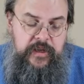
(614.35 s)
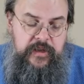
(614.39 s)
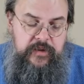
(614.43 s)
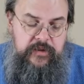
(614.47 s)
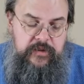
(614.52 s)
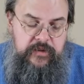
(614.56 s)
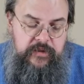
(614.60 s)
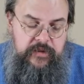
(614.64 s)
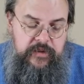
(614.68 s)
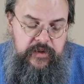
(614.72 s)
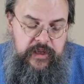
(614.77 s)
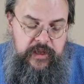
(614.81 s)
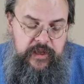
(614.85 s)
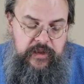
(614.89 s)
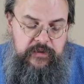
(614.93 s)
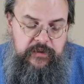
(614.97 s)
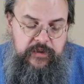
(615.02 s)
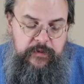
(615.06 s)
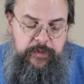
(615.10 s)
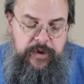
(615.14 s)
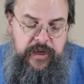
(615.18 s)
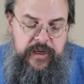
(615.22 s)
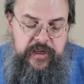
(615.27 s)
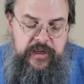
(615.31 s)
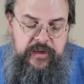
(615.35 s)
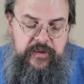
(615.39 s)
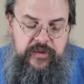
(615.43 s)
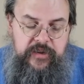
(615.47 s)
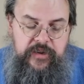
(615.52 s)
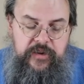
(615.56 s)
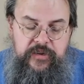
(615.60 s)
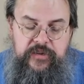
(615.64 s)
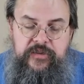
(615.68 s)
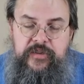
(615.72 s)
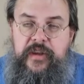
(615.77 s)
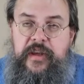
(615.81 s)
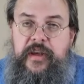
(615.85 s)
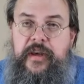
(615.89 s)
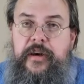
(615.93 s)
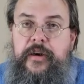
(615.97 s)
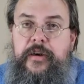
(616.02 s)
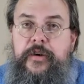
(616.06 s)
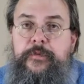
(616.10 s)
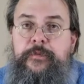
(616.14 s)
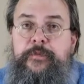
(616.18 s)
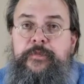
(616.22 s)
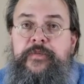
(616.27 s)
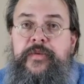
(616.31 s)
C sub n gets close to
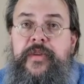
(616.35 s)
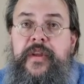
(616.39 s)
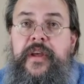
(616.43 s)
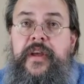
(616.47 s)
L.